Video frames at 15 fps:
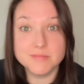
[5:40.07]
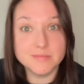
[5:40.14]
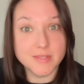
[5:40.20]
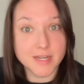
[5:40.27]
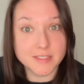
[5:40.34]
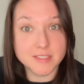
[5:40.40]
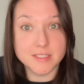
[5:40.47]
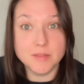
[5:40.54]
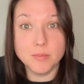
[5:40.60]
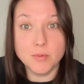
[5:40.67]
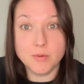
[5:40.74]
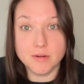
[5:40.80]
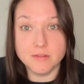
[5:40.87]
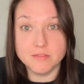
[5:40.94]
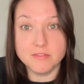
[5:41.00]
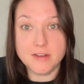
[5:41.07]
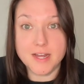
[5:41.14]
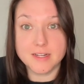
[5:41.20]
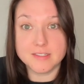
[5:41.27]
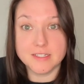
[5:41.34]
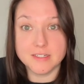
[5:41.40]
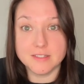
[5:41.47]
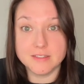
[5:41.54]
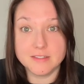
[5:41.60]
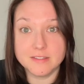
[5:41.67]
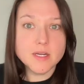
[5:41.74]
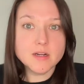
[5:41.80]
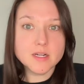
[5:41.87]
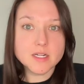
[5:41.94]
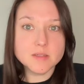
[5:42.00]
That's an important fact here.
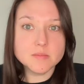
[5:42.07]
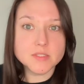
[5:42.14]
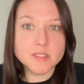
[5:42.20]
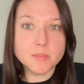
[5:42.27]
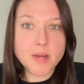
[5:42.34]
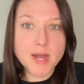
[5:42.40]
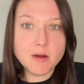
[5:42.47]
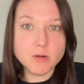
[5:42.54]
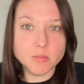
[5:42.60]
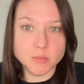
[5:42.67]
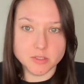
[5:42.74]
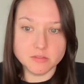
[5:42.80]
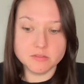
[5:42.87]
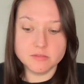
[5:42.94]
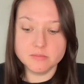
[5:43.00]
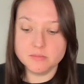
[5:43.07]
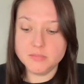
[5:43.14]
Here comes the power move,